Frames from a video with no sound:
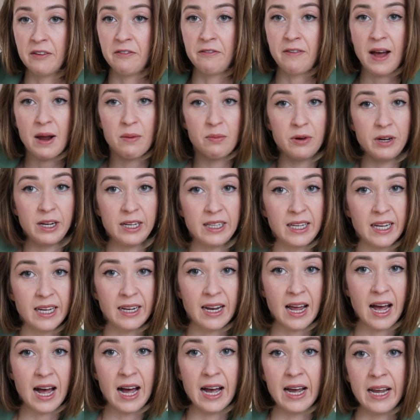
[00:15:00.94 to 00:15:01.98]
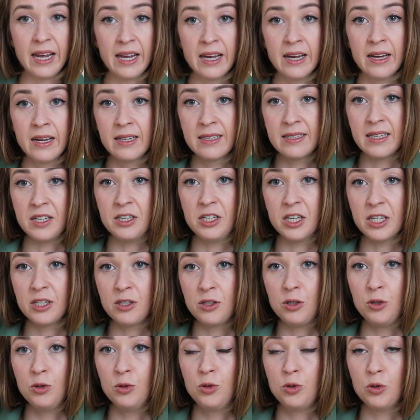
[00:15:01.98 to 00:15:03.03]
fabric, then I
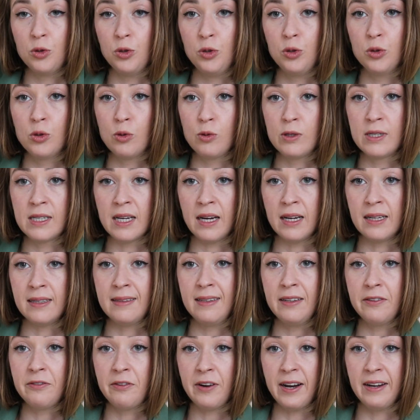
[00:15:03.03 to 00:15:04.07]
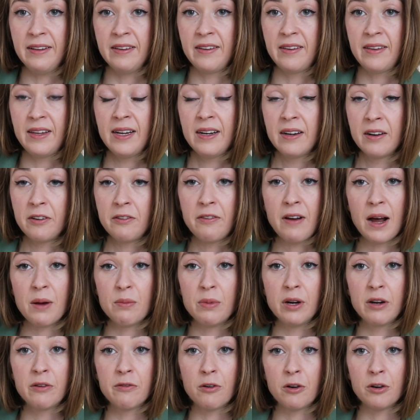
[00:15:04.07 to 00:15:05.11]
suggest you to use a different thinner
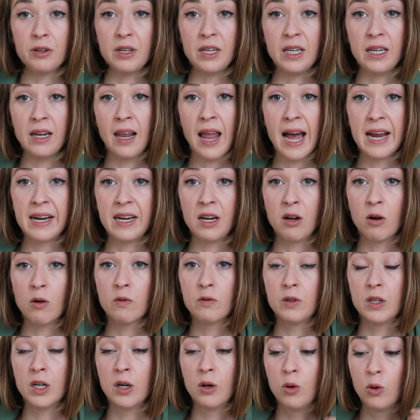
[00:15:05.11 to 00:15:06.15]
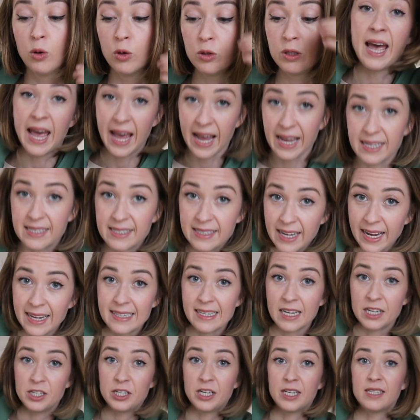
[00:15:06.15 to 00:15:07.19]
fabric for the lining of the hood, as they
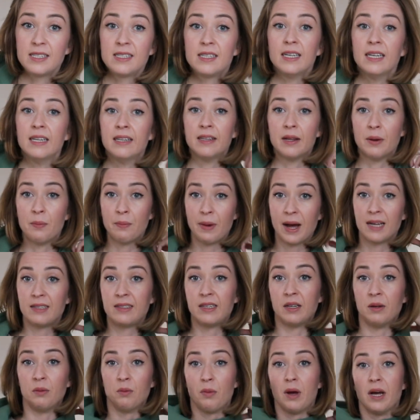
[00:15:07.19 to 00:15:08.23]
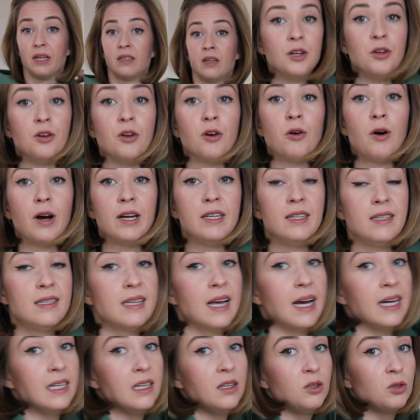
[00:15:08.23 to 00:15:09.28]
suggest in the pattern, but you know, I
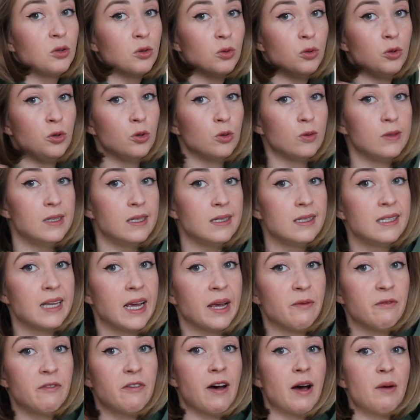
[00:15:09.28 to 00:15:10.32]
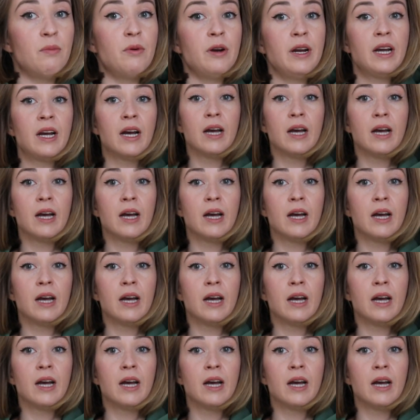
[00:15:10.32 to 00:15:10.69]
decided to use the same fabric.